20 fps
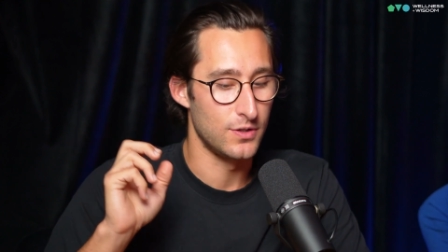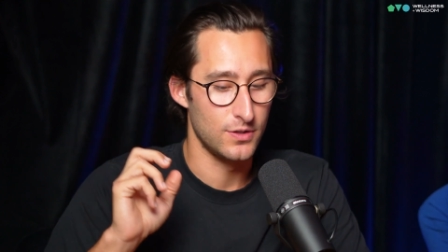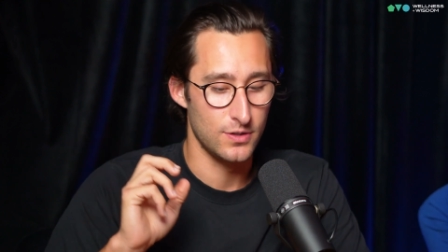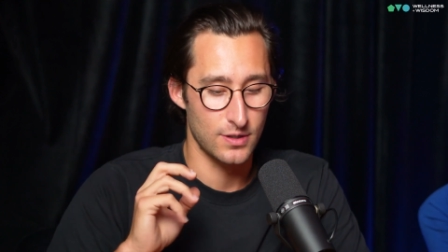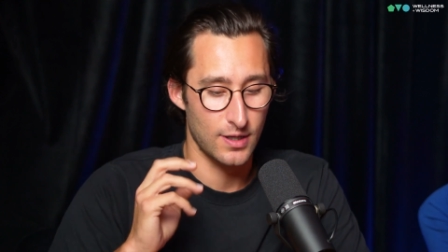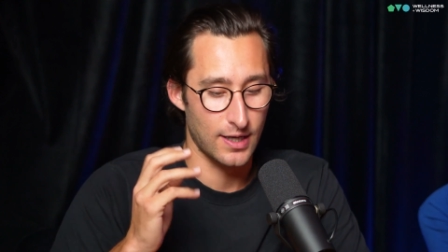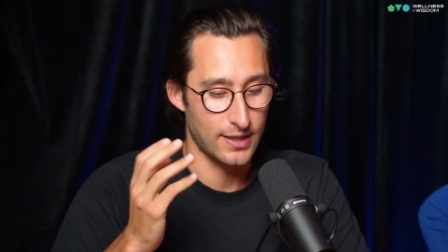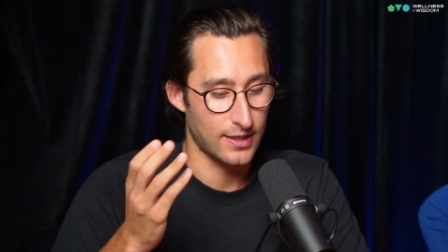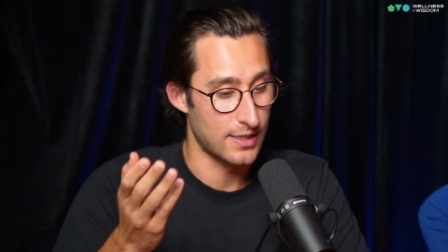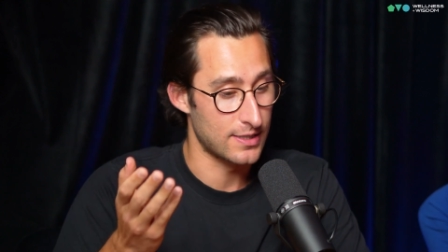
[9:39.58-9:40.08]

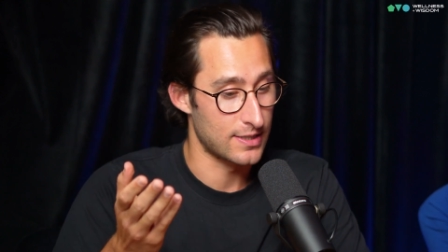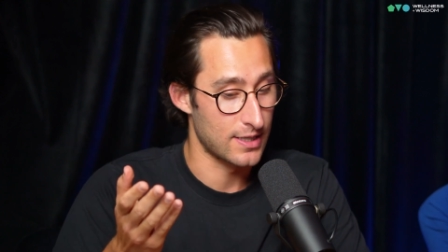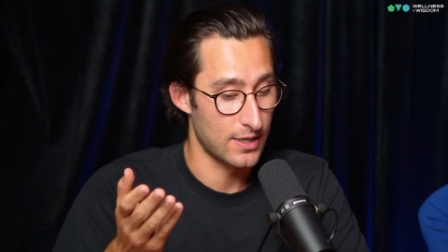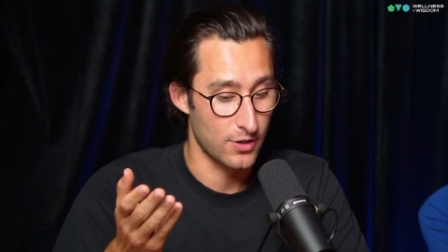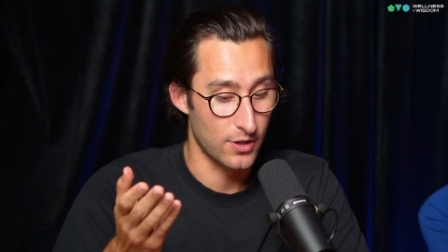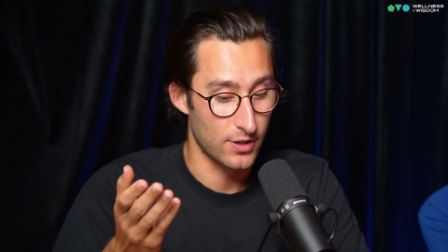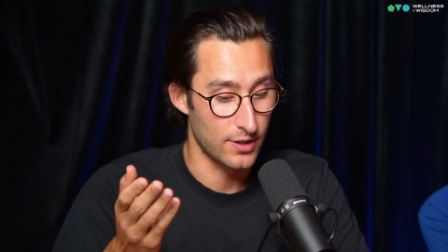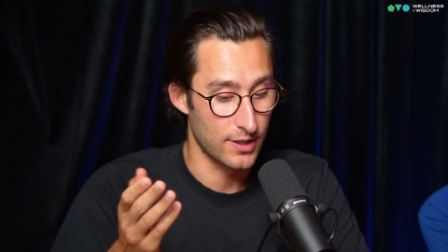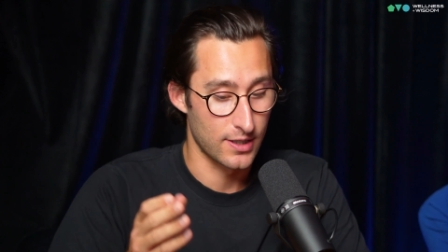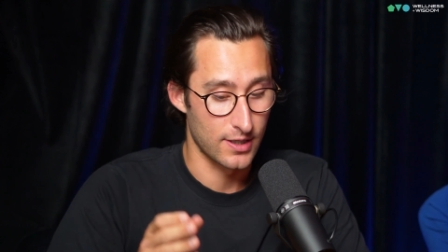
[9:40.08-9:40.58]
like I said
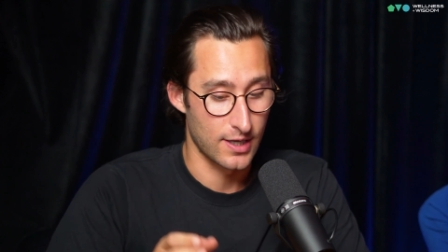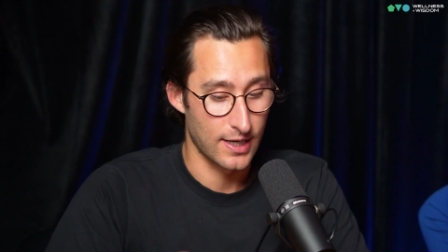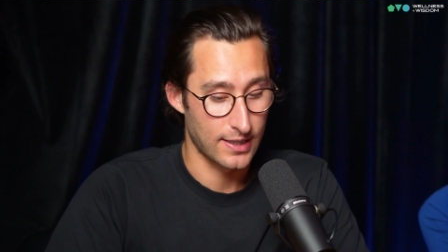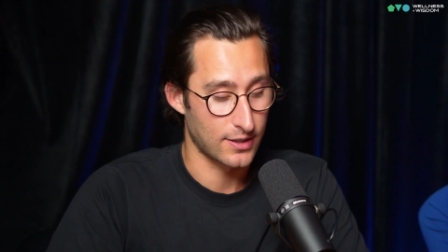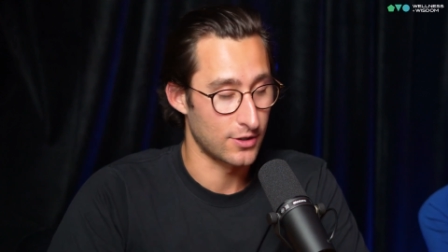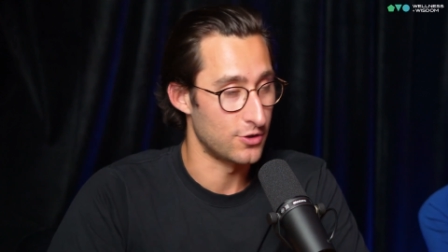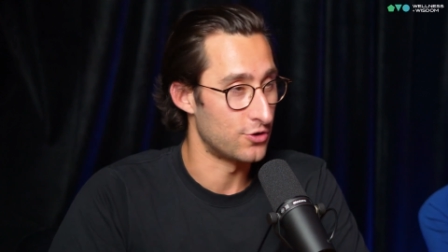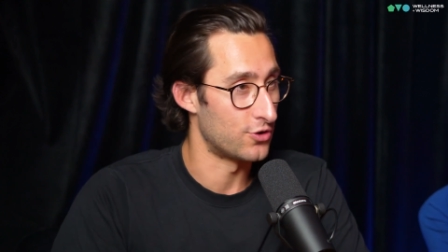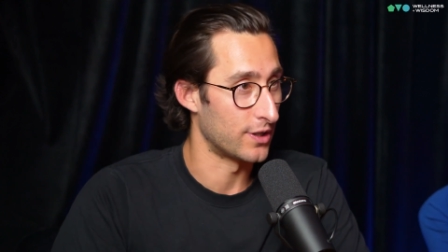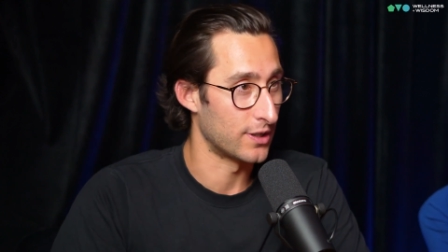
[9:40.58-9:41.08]
earlier, I
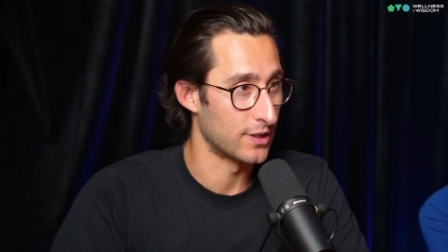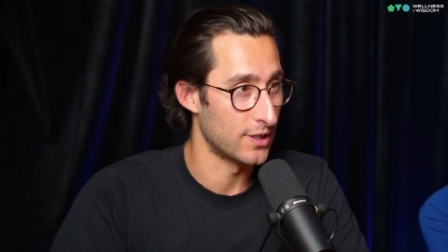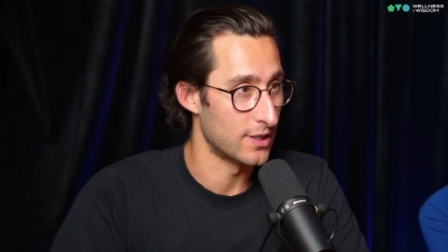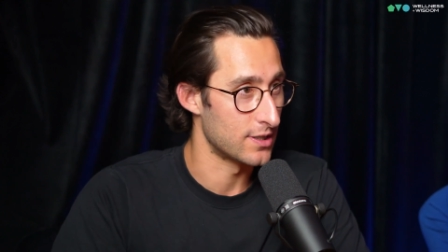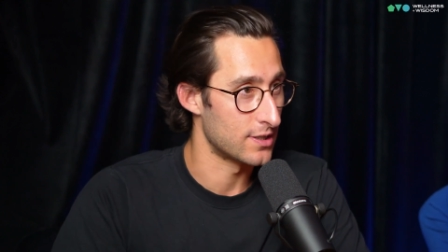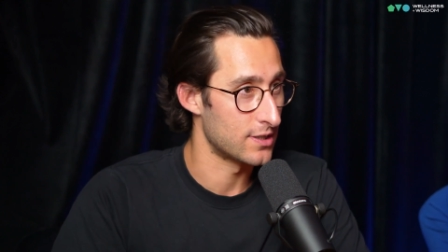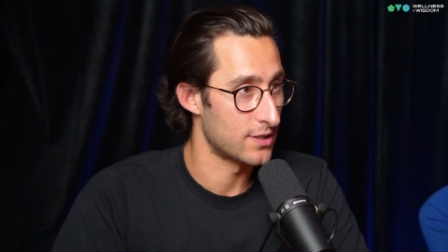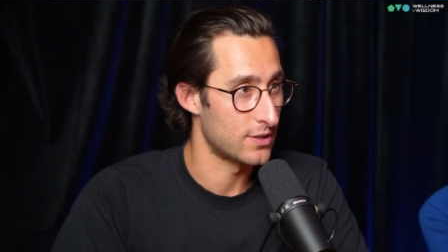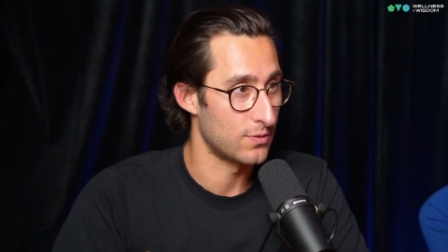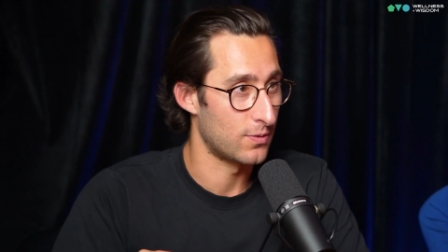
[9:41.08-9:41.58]
can drink
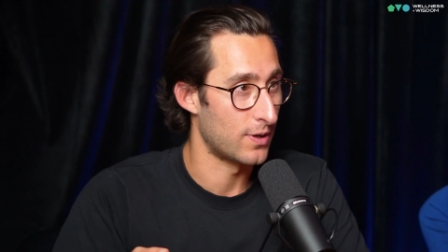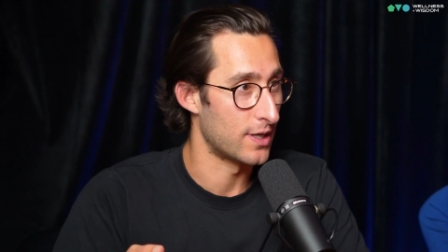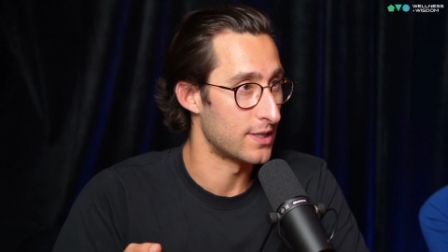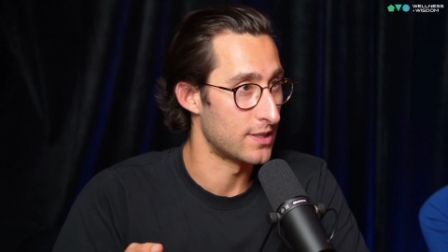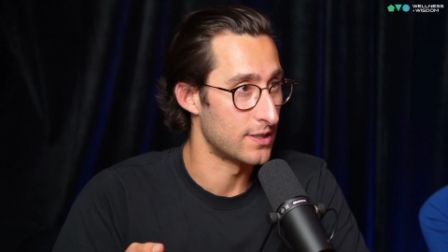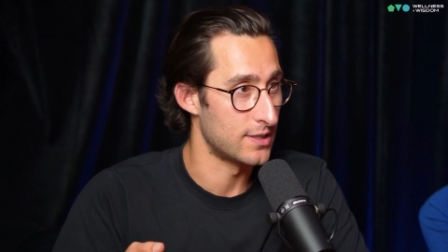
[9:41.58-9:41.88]
this twice